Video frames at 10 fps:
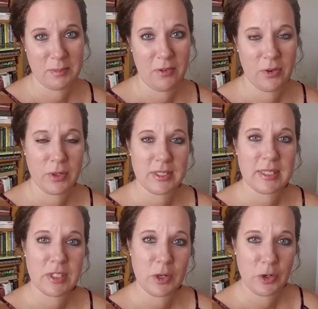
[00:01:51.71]
My focus
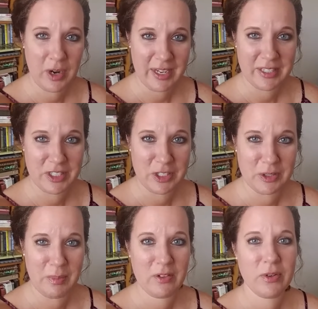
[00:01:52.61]
is on
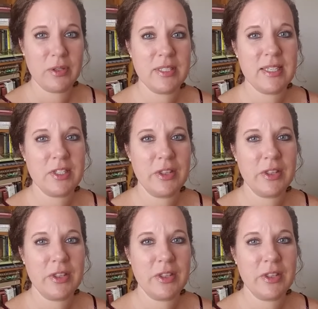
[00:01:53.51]
gratitude. My focus is